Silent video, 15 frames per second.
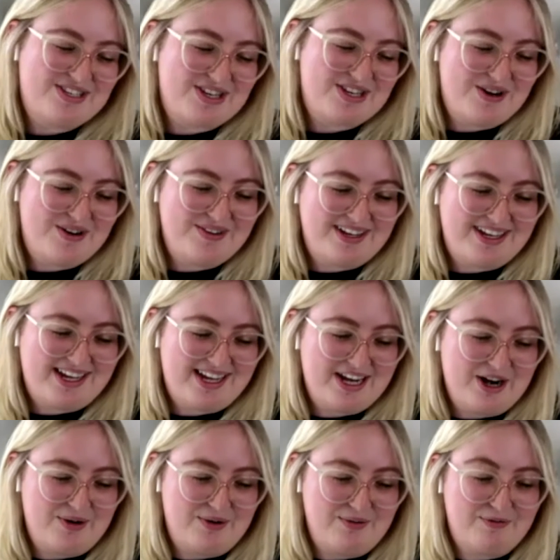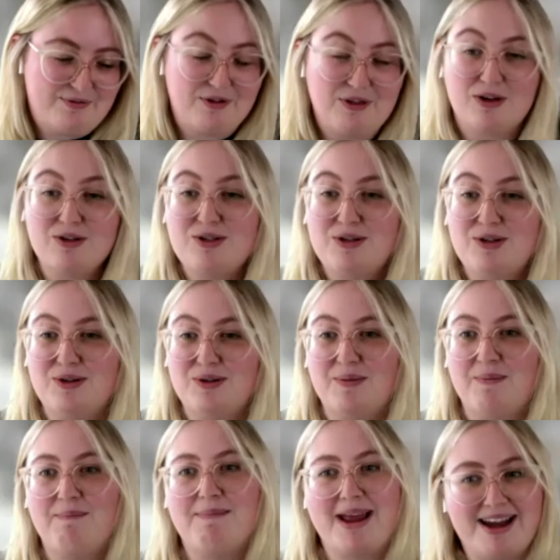So, you know, for those
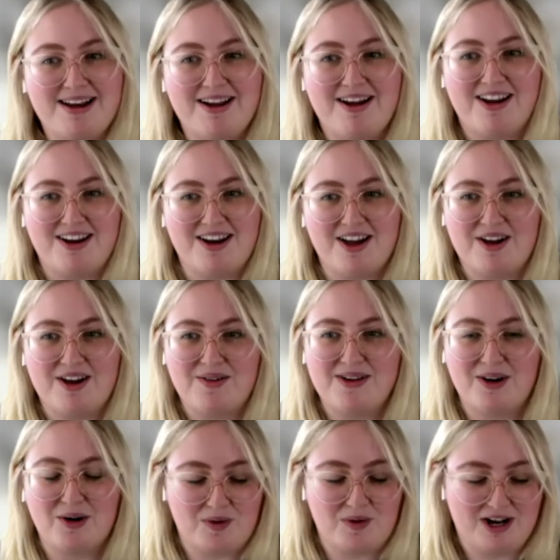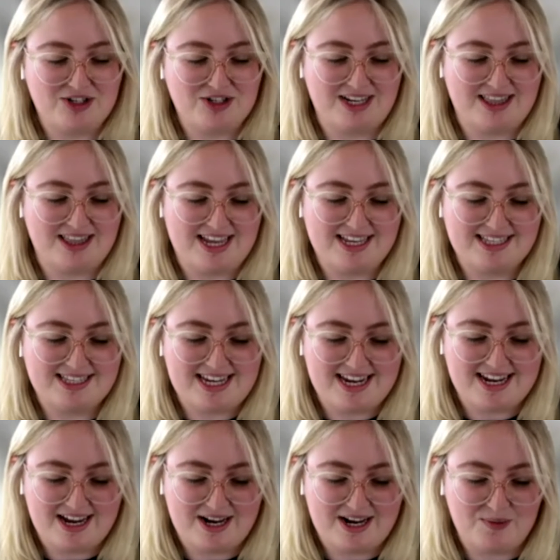who may not know and are watching this,
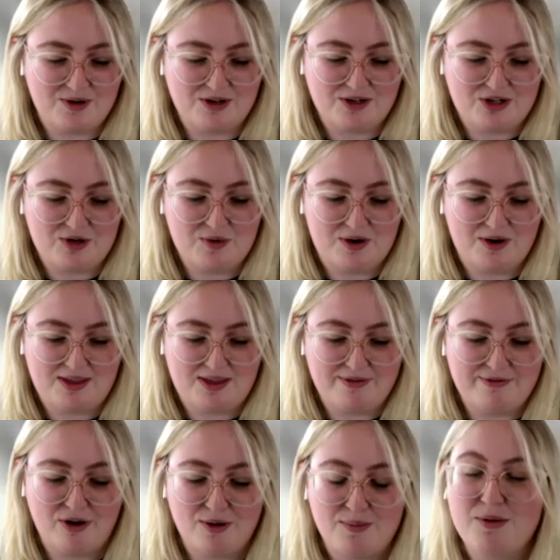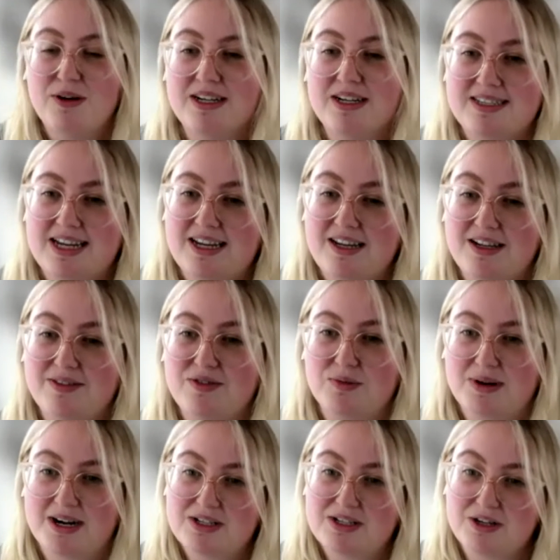Ian Edward, you are the former executive
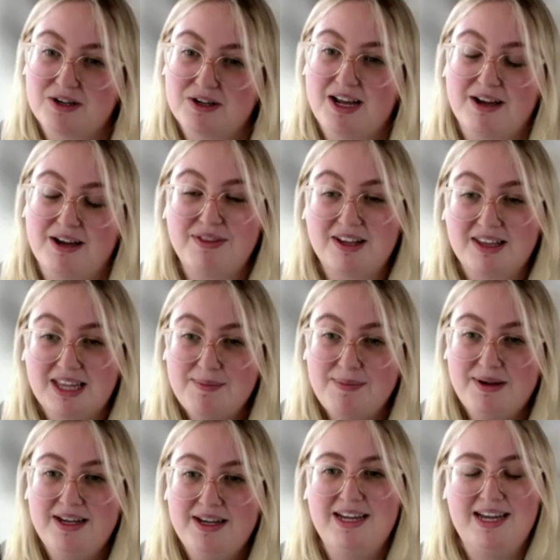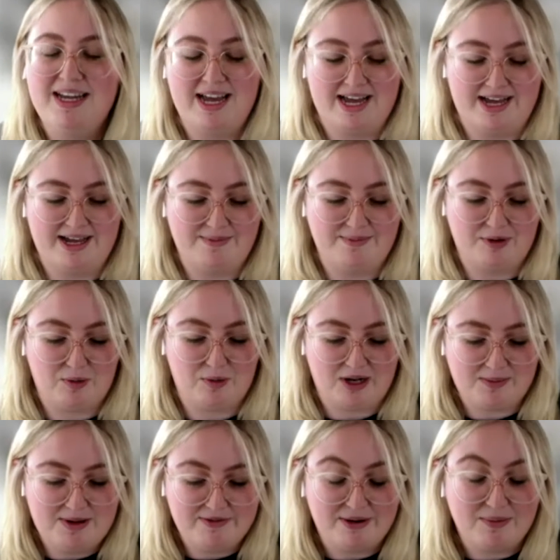director of the club.
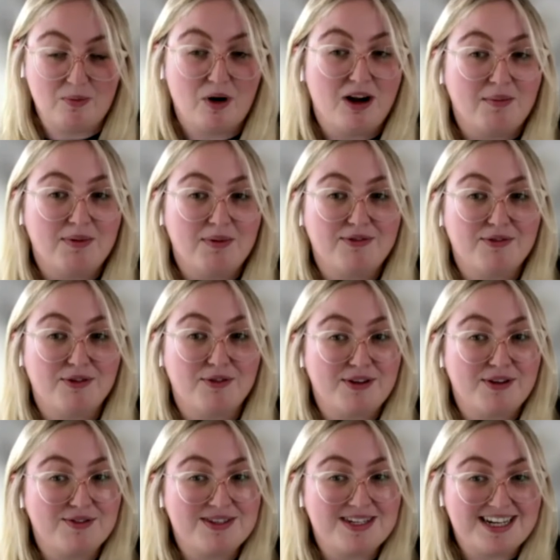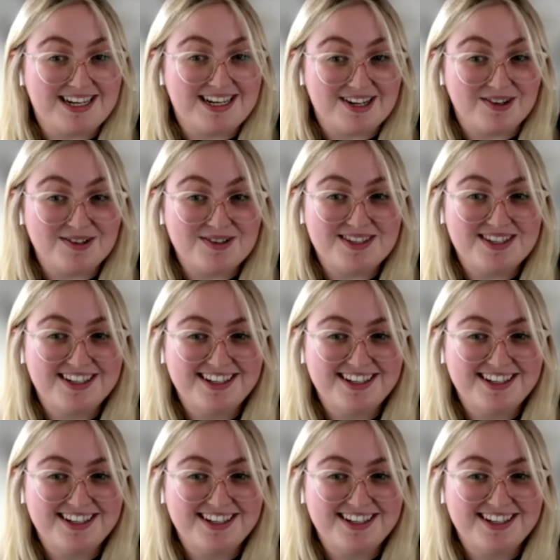Correct me if I'm wrong, but for 15 years?